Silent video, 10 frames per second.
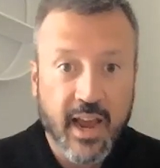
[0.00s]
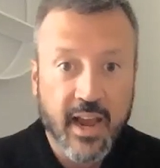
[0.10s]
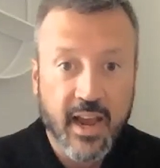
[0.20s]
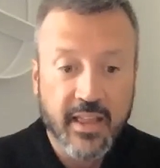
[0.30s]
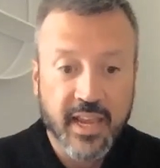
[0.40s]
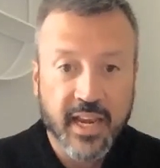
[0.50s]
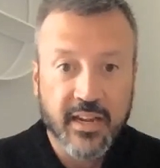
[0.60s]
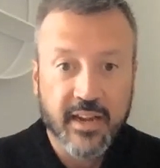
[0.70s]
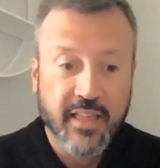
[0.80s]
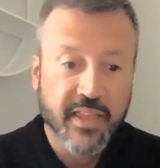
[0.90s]
I think it.
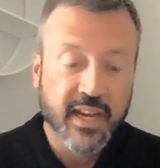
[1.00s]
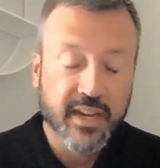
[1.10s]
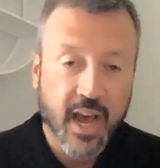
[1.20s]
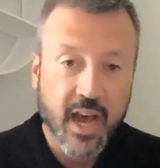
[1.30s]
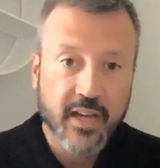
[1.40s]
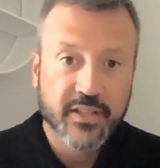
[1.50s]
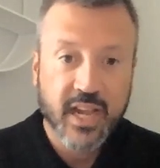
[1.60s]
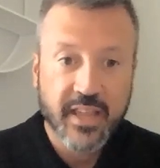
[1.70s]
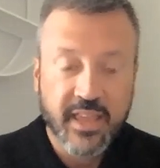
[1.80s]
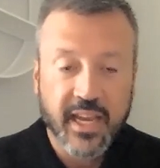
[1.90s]
I think it does.
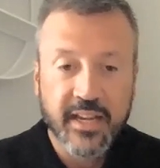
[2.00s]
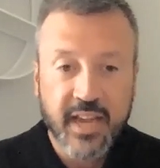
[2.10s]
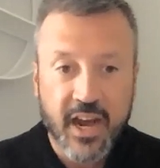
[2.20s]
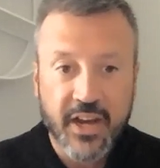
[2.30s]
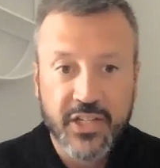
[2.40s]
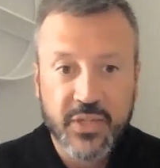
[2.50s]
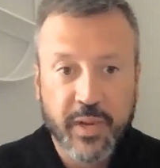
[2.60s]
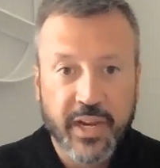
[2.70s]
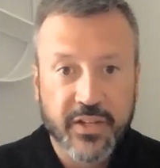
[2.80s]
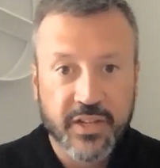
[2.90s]
I think it does
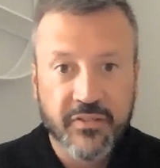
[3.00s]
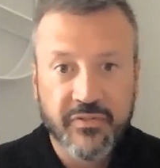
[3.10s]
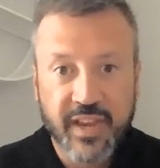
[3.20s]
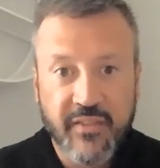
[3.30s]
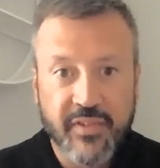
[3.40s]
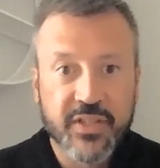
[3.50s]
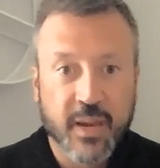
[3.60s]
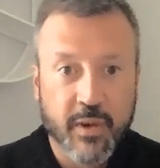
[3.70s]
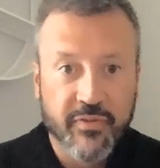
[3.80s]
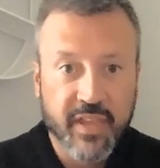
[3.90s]
because of even
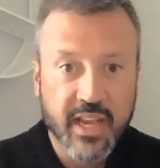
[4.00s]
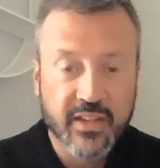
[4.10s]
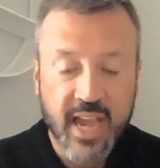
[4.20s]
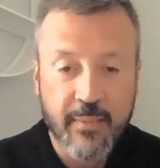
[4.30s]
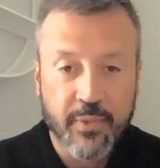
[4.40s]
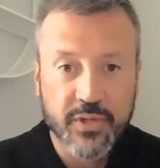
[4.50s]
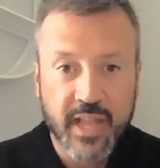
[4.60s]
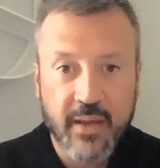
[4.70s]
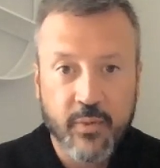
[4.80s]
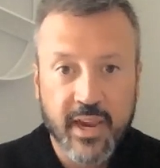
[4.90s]
some of the examples
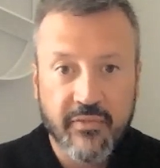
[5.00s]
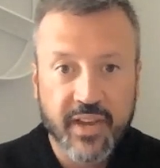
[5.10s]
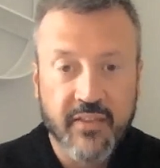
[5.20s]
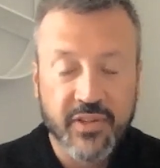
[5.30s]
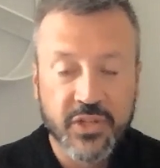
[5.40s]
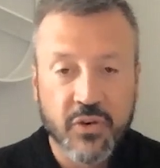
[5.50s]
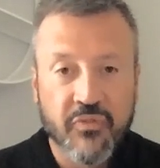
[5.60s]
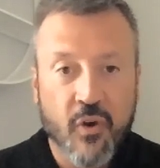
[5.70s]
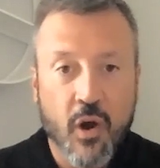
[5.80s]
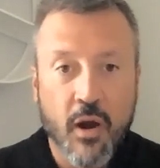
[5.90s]
that we have given so
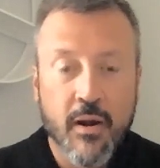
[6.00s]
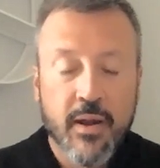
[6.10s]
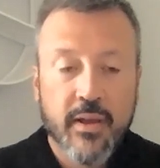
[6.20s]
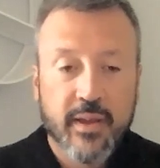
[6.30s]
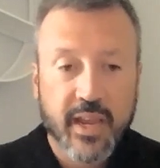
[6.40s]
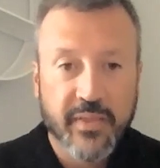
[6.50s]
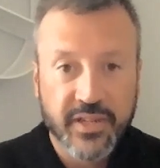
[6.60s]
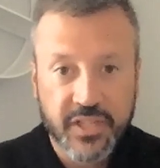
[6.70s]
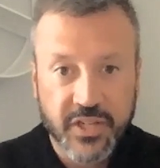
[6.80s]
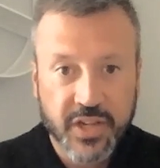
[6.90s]
far in
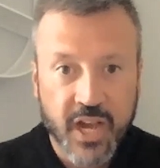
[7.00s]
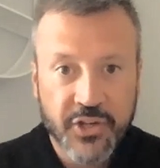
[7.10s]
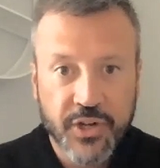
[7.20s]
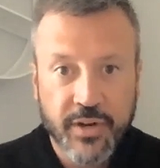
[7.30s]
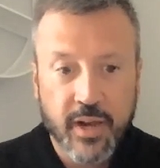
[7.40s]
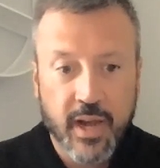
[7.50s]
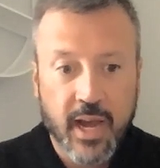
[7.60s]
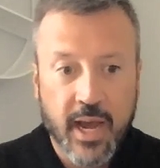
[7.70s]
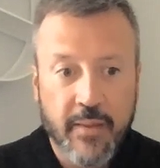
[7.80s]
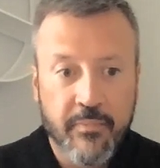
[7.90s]
this discussion.
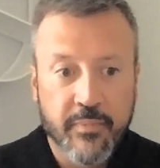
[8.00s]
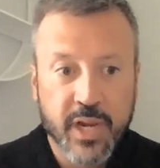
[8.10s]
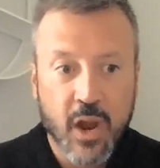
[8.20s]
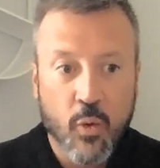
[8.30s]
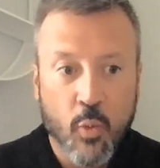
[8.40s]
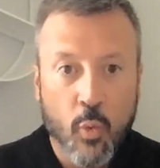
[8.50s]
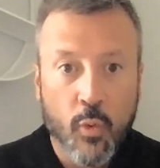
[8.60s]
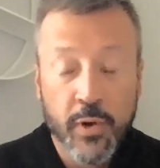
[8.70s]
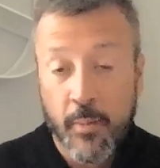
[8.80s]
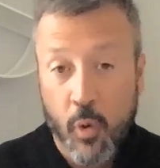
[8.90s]

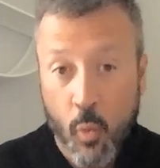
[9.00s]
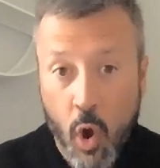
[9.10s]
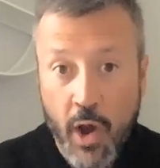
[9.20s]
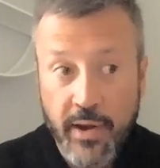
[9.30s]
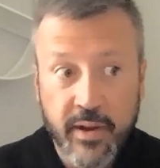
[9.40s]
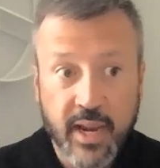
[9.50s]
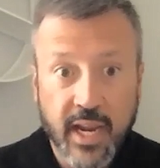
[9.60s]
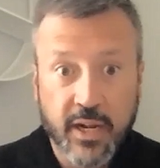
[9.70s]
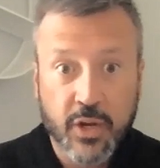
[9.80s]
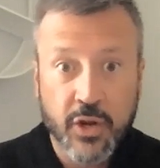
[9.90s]
Number one,
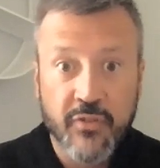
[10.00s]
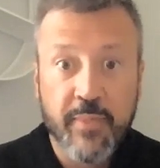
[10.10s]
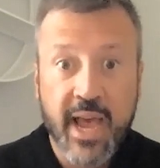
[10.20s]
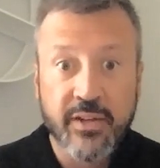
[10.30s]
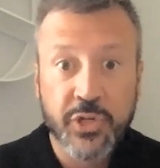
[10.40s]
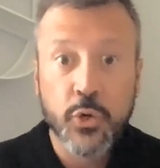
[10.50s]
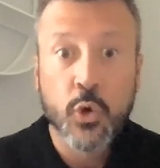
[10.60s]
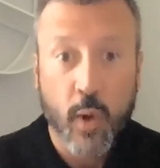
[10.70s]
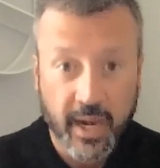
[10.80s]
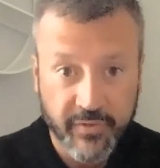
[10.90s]
it could have been too
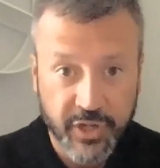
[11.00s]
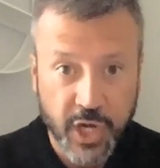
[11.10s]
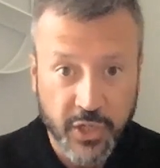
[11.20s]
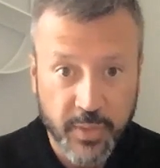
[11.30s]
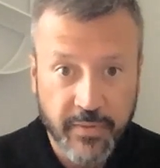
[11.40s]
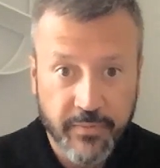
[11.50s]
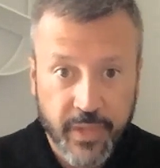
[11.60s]
quick of a judgment.